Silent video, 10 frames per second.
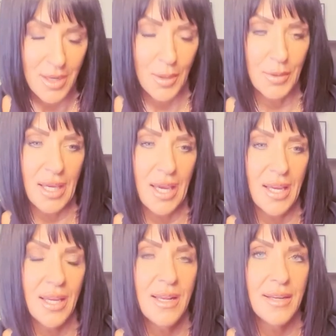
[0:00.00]

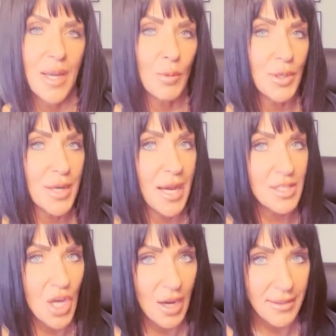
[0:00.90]
Okay, now we're not
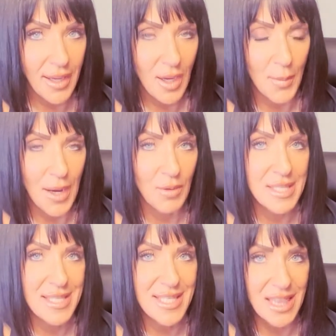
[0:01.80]
talking about
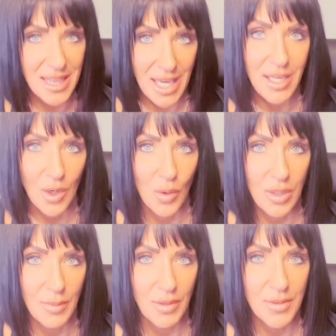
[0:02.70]
synthetic
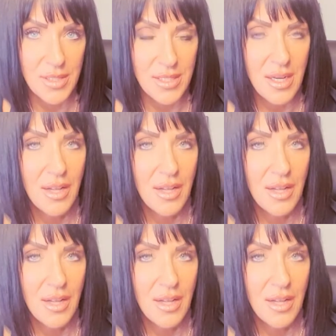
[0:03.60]
hormones.